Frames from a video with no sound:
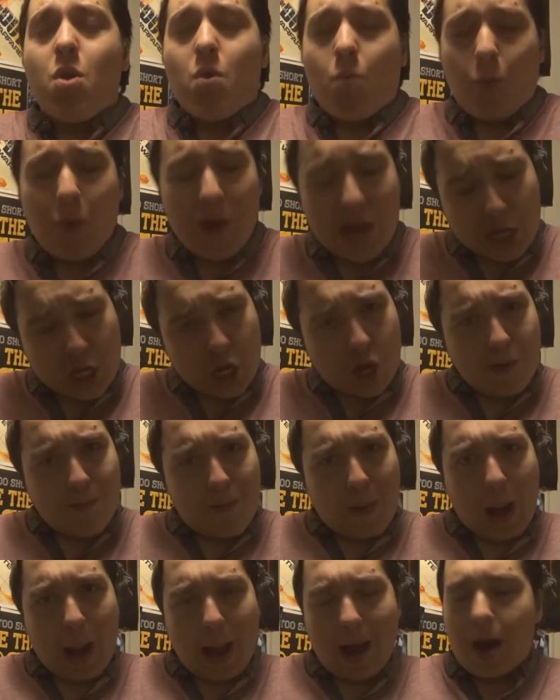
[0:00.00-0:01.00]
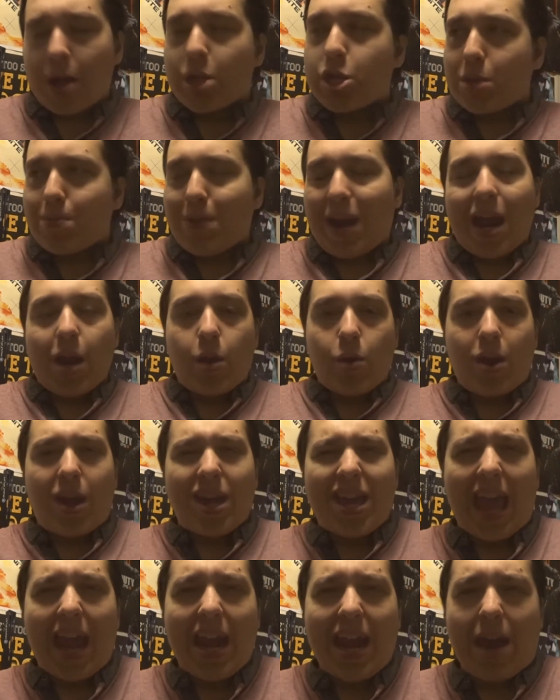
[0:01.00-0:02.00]
I do plan on
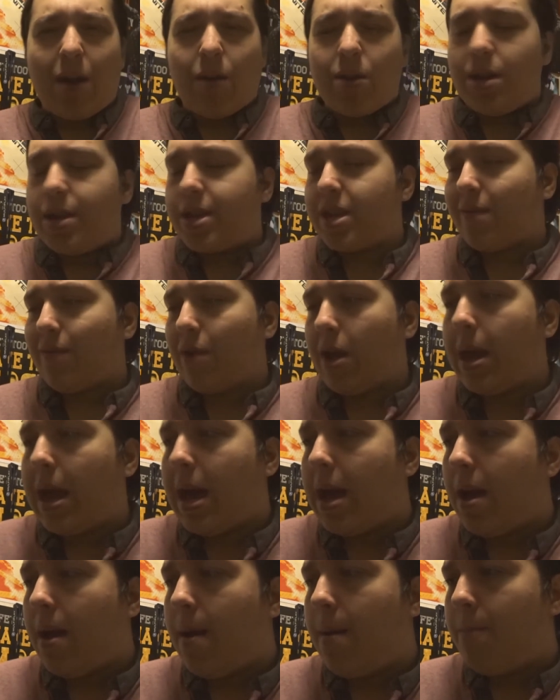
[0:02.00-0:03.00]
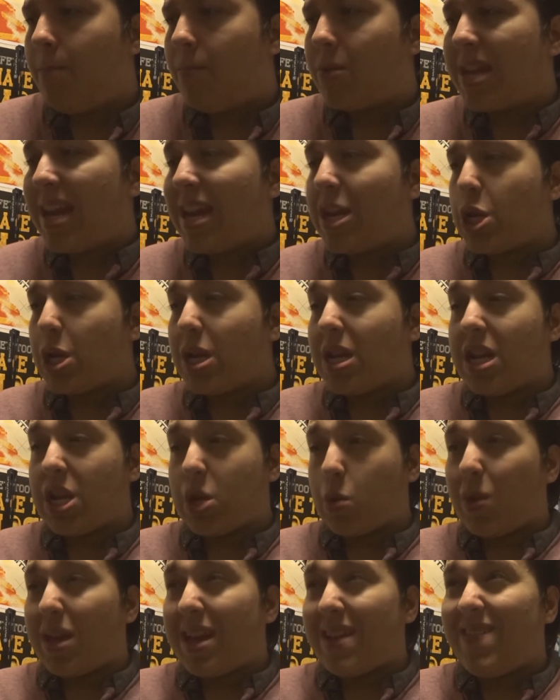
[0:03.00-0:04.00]
like getting out and stuff like that. Literally
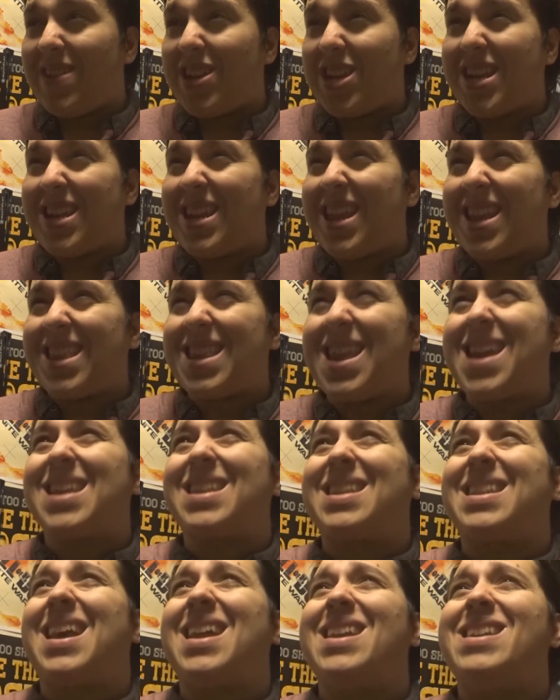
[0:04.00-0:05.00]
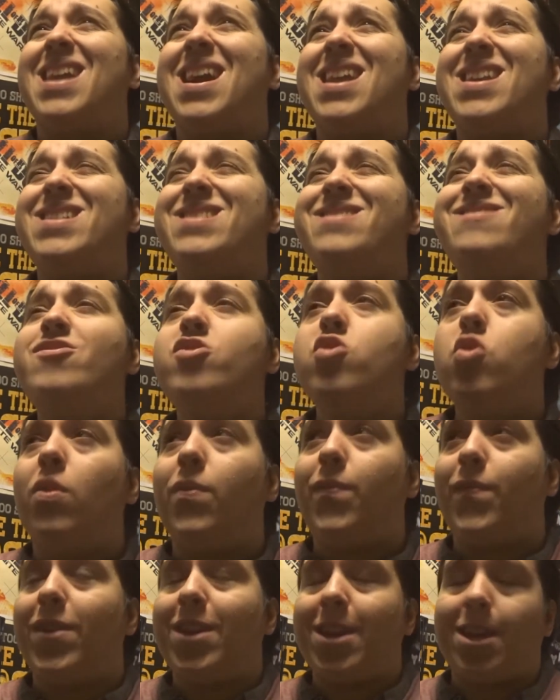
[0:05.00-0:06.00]
this week, that's done
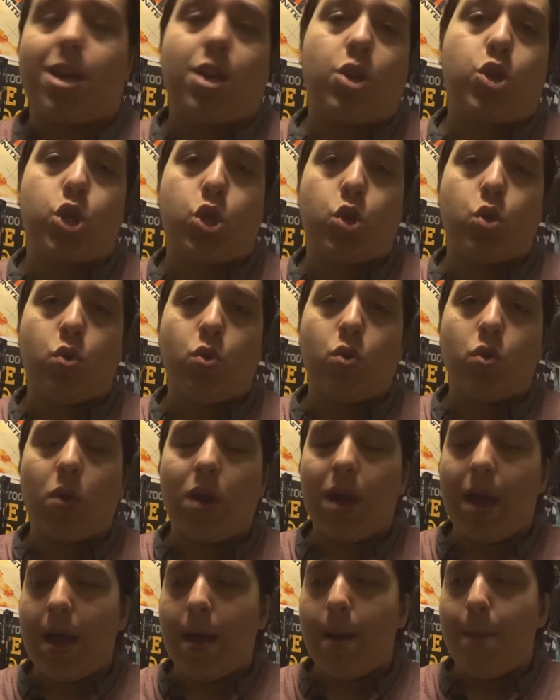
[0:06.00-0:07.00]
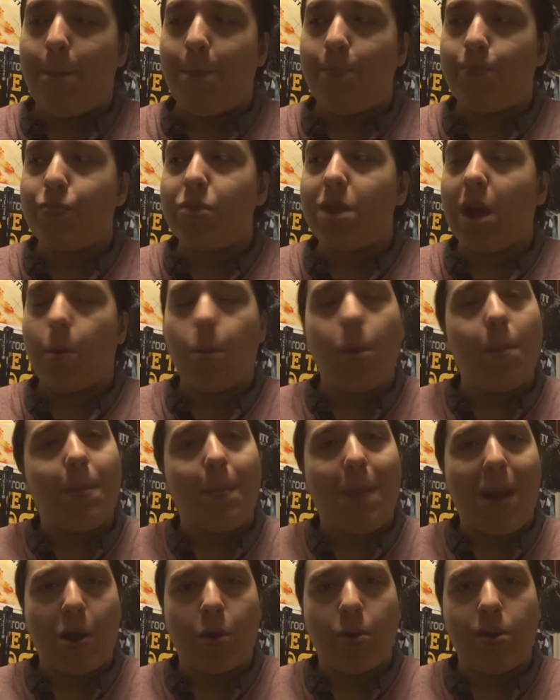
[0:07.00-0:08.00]
nothing. So I will
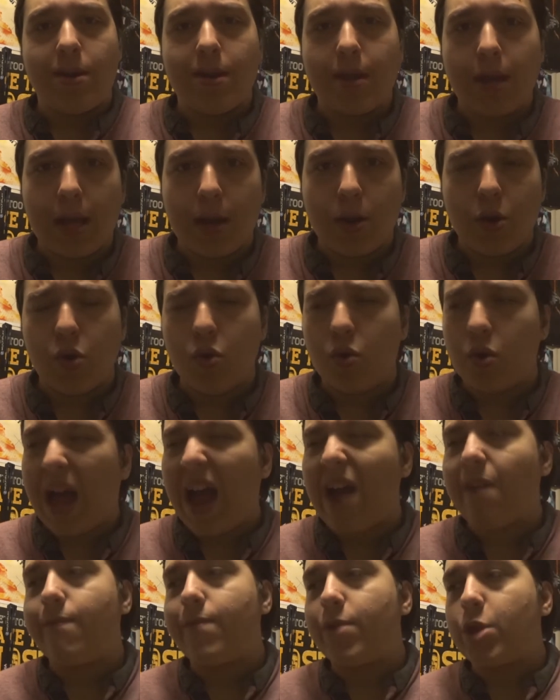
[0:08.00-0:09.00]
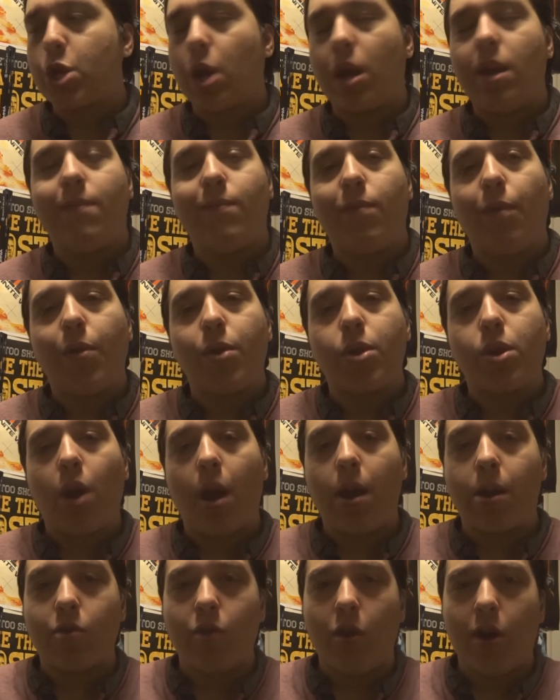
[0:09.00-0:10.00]
be back on the average kind of vlog,
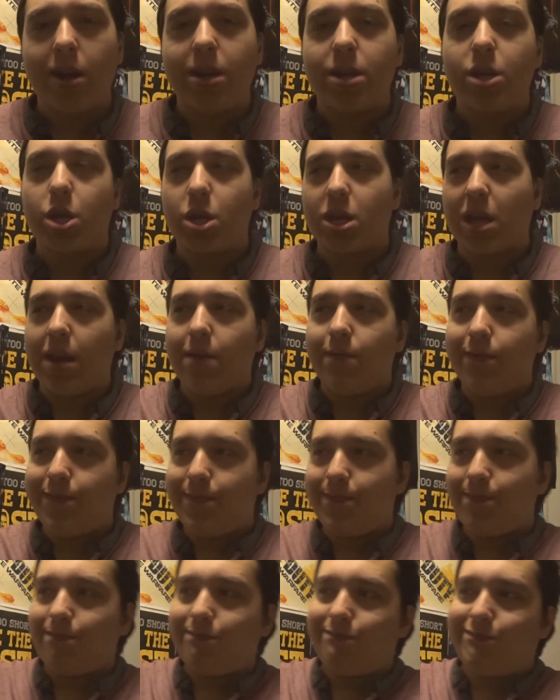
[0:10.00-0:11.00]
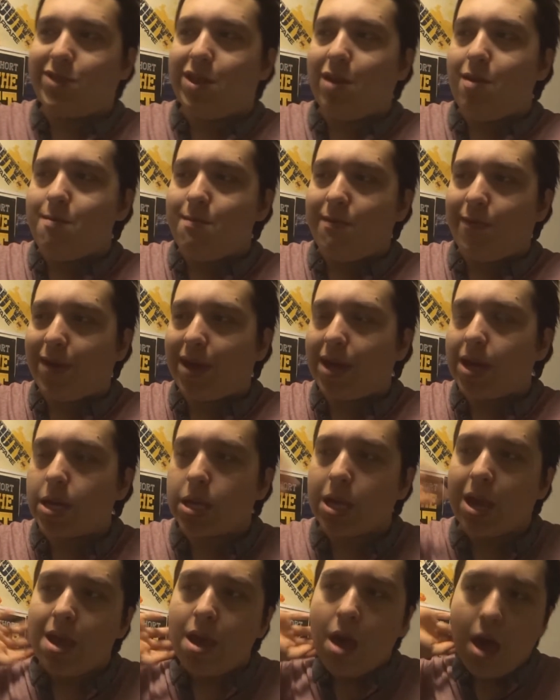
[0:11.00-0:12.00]
kind of grind, just kind of doing
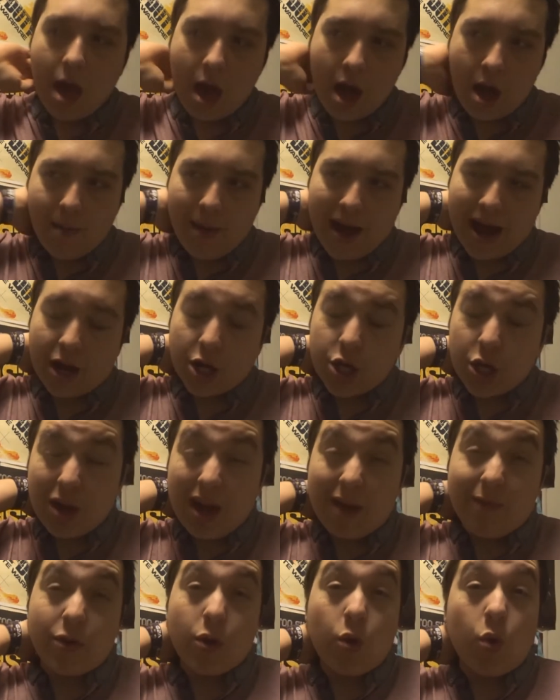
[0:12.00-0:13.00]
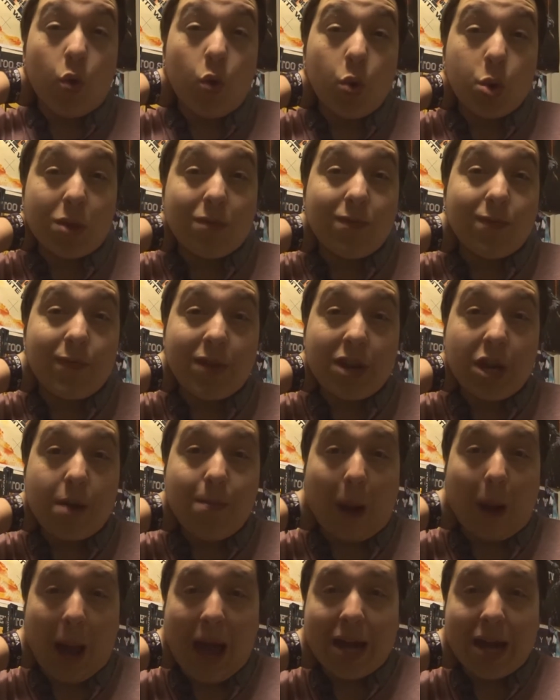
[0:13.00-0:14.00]
things, and I do have an awesome video
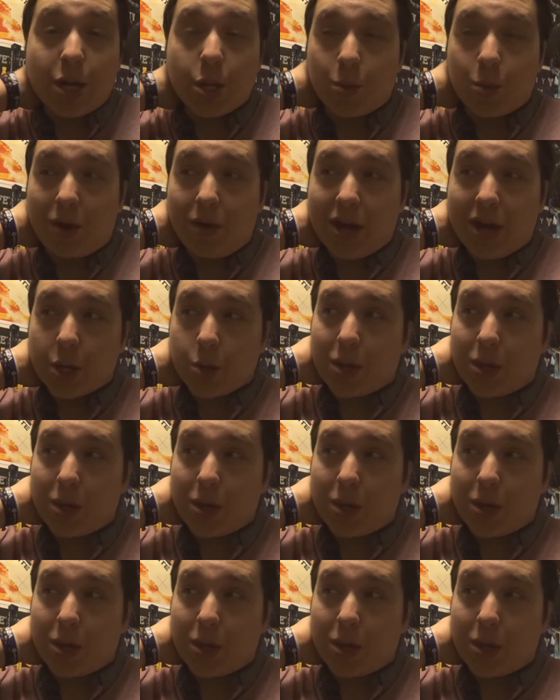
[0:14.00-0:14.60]
planned as well next